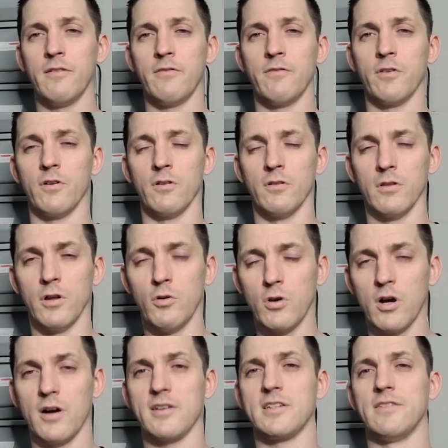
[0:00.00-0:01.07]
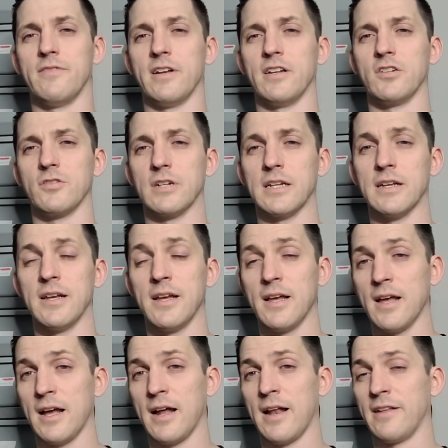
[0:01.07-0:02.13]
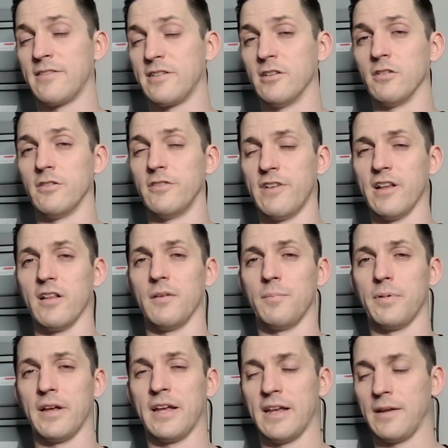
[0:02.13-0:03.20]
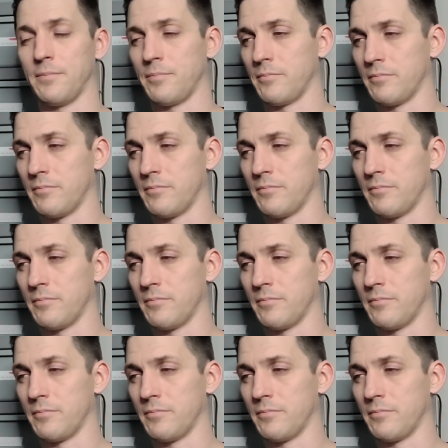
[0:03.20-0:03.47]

for a low cost of entry and still develop a